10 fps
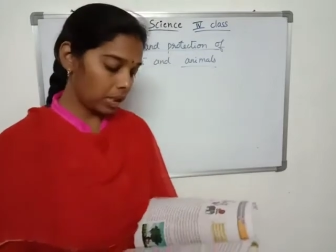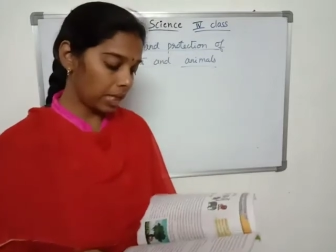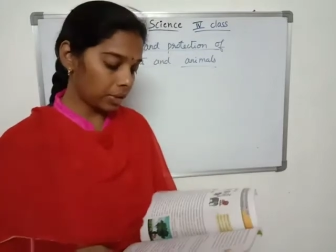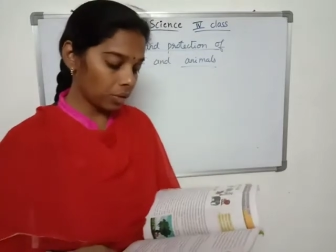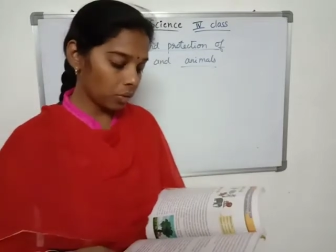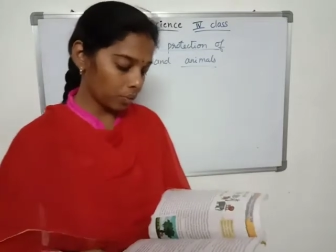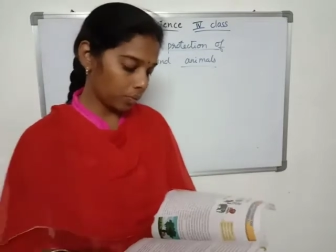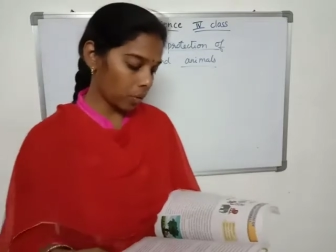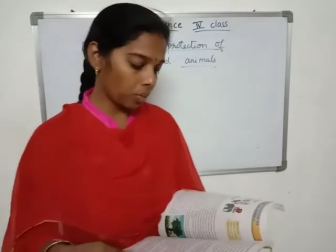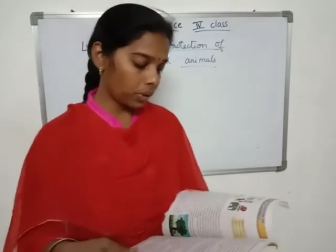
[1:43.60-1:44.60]
grow
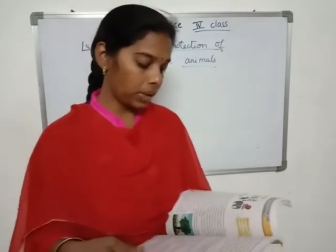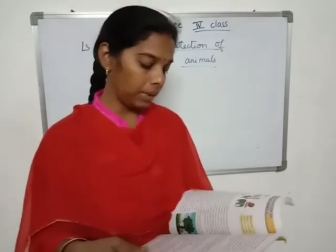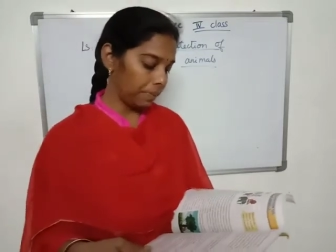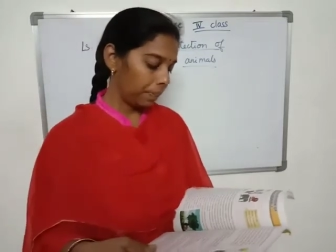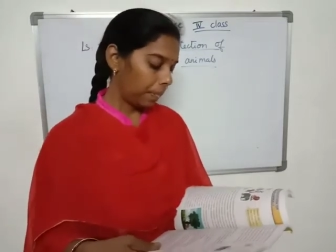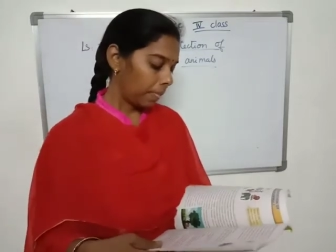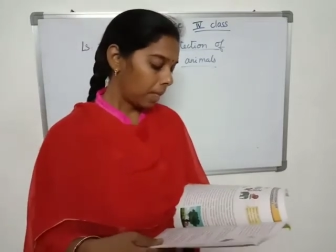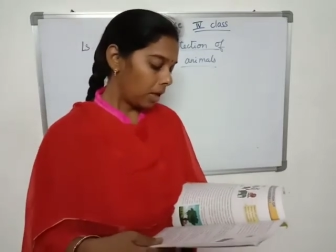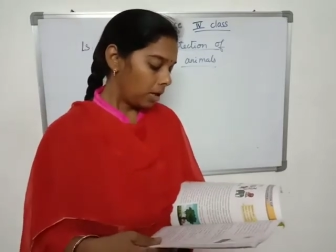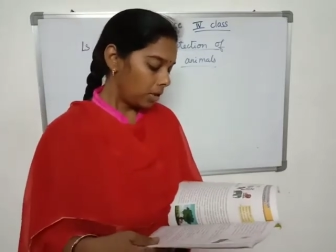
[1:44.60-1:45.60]
properly.
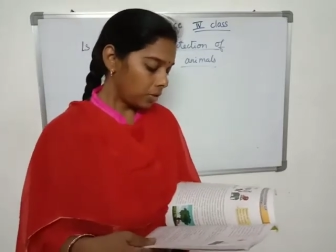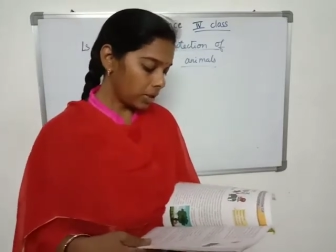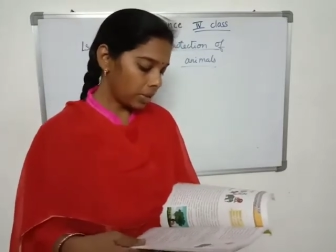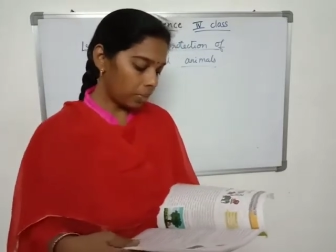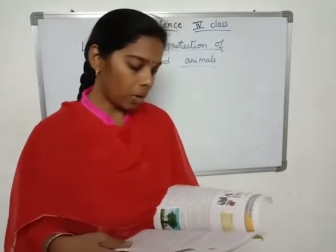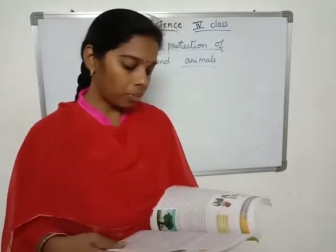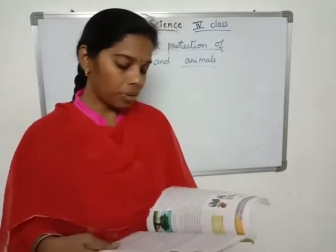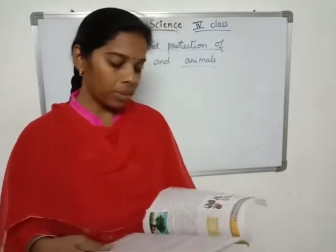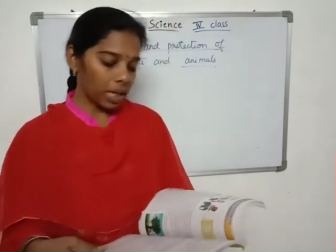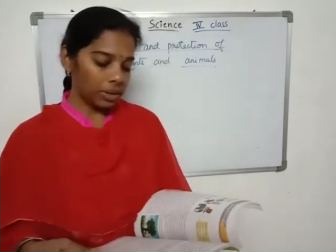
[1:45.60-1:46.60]
Using proper
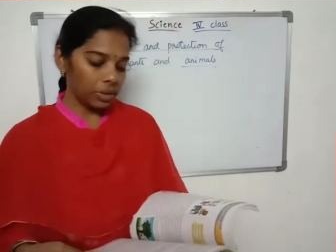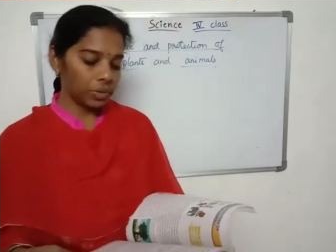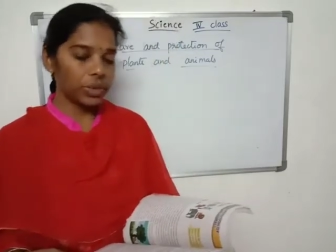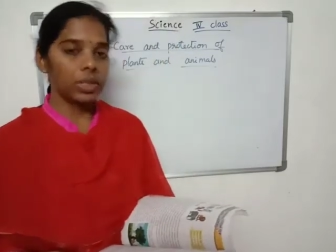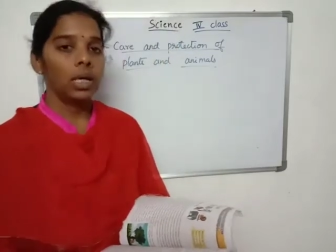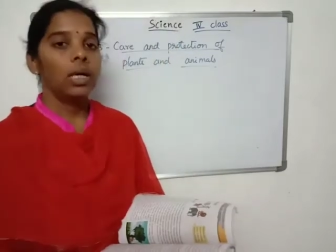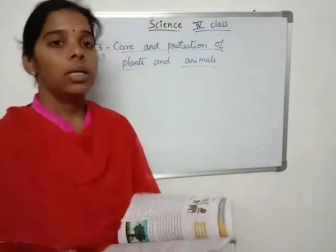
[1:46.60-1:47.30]
manures.